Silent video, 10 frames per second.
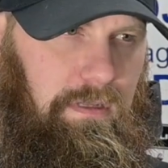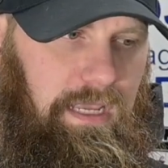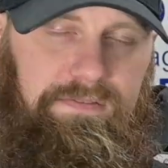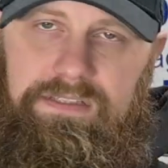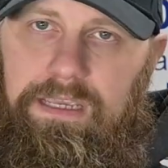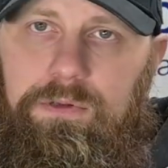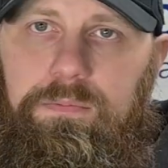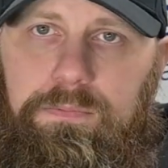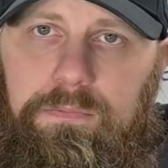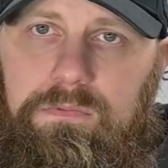every time you
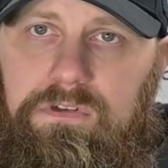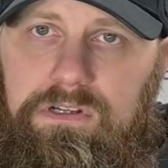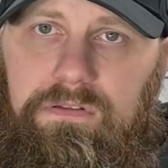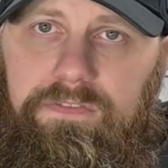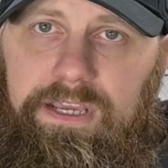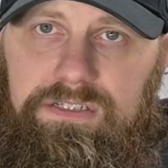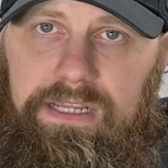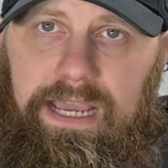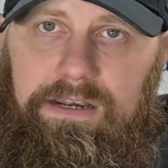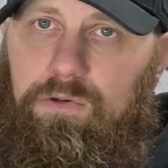turn the flashlight
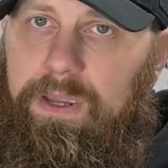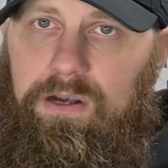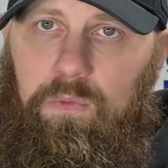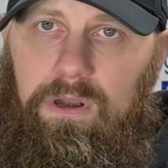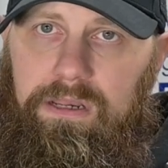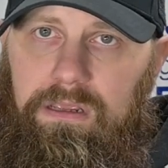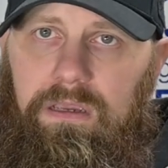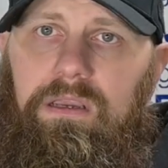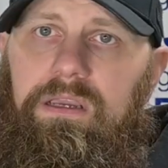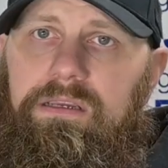on, no matter what,
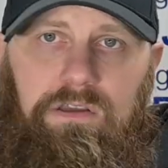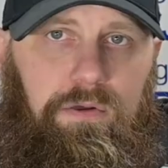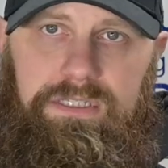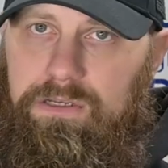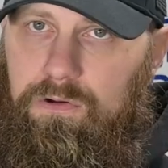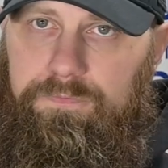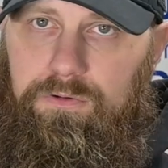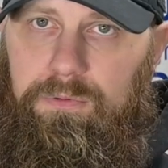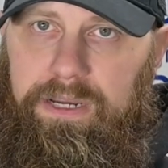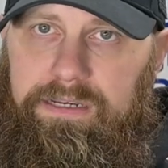it's always going to go to
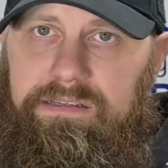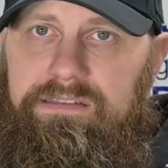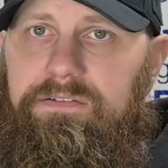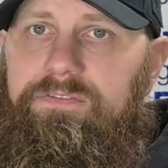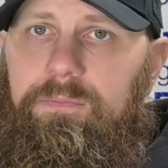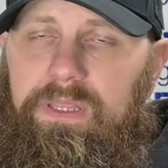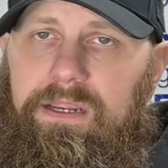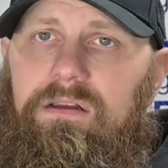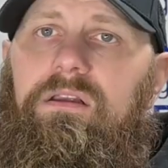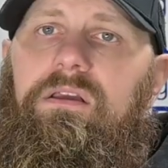full brightness, and then from
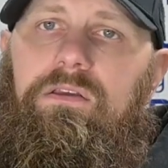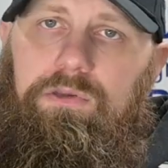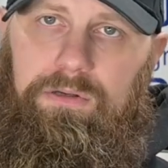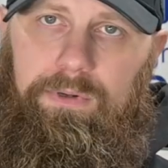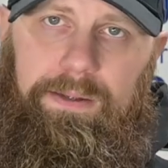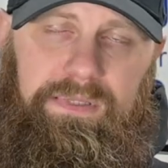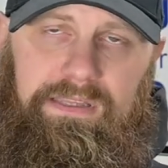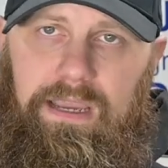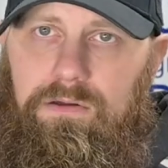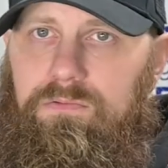there you can ramp it
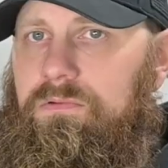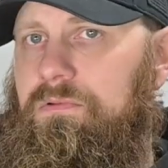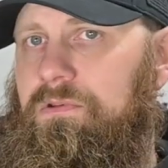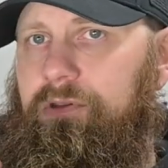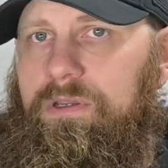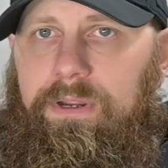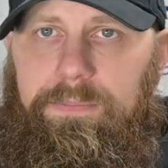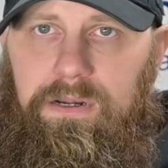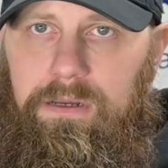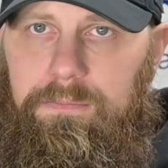down, you can ramp
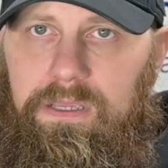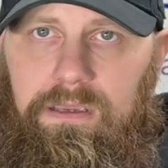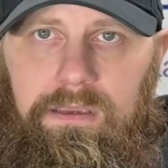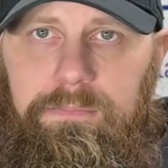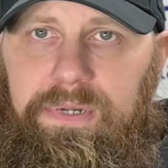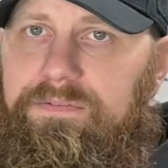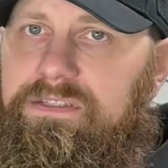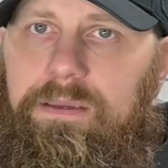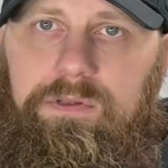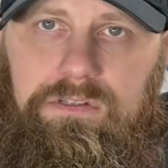it up, but every
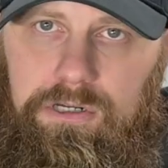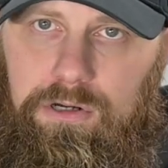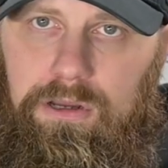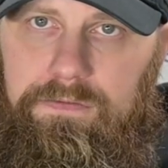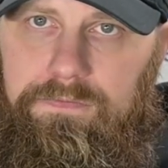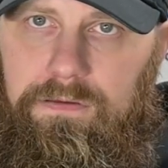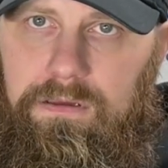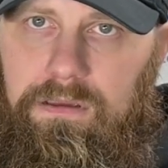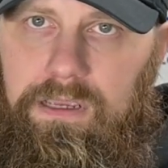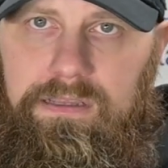time you turn it off
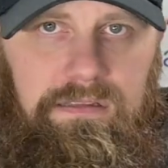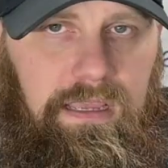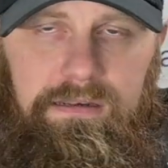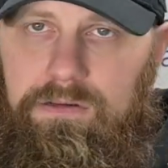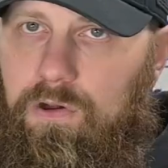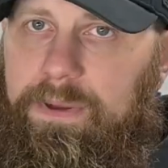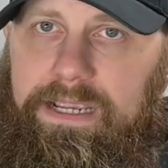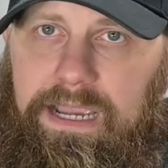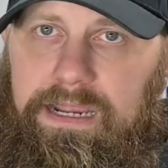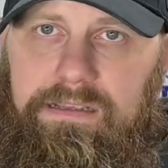and go
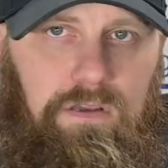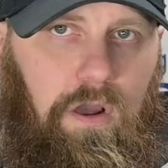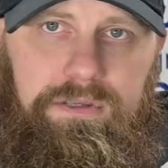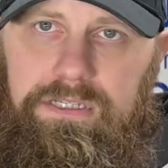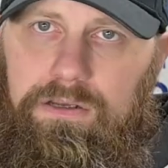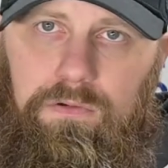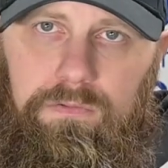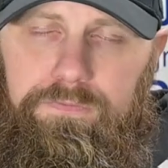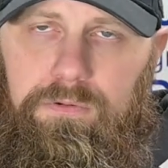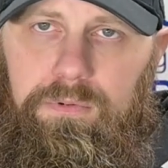back on, it's always going to go
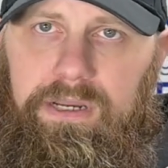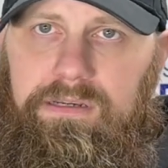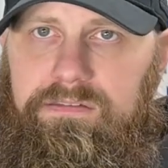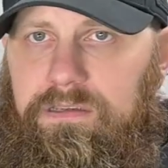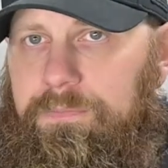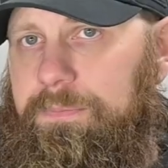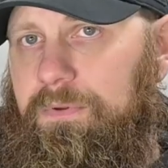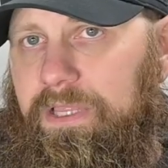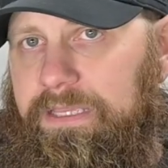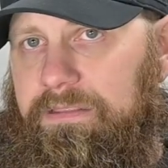full brightness. Some people
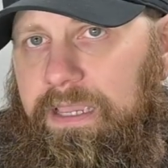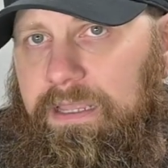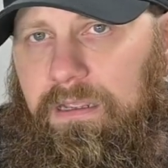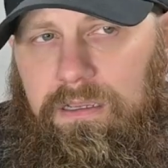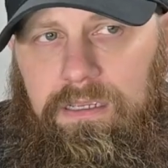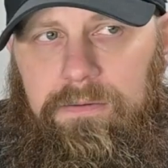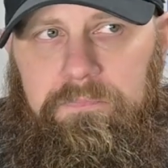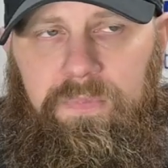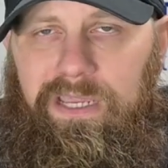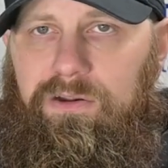like that.
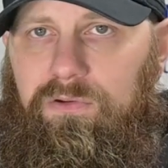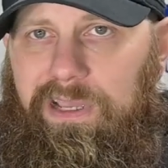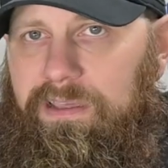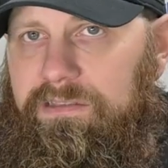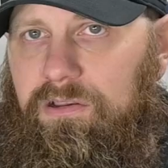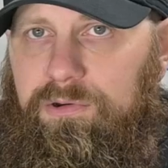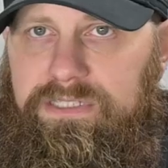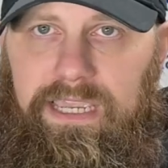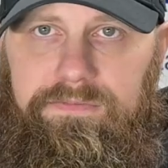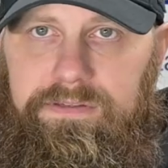I don't. I like to always
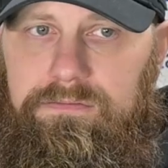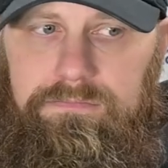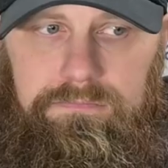have it